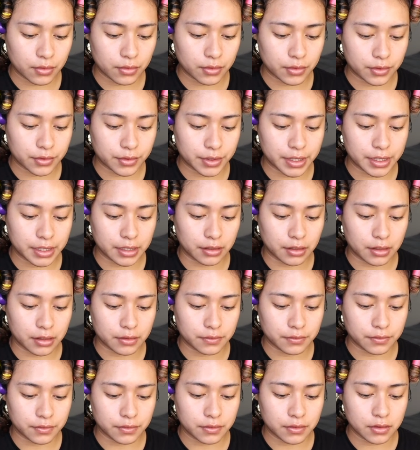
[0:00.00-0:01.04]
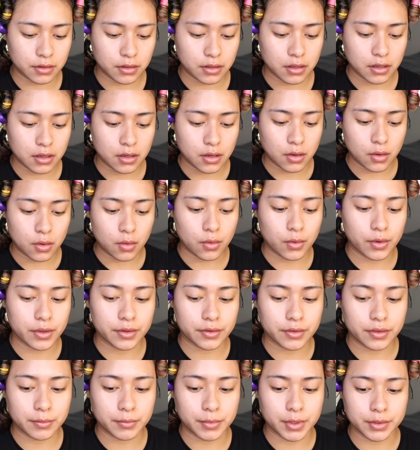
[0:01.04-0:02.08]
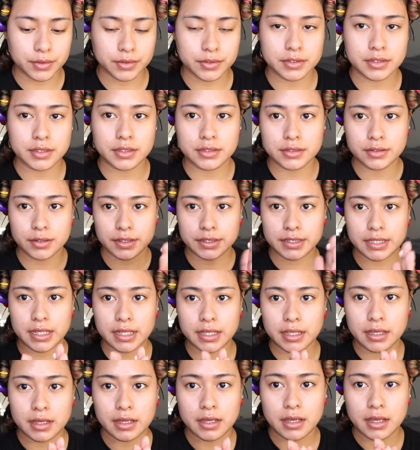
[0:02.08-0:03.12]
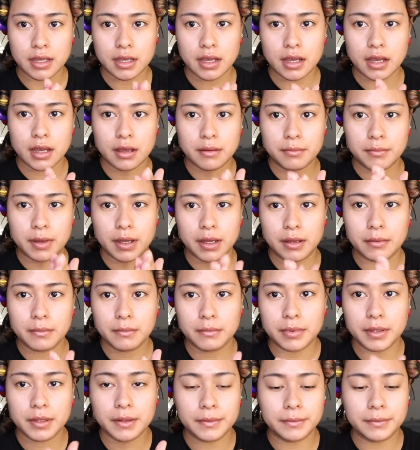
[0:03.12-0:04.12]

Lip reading: create a lot of oil the most. So I take a pump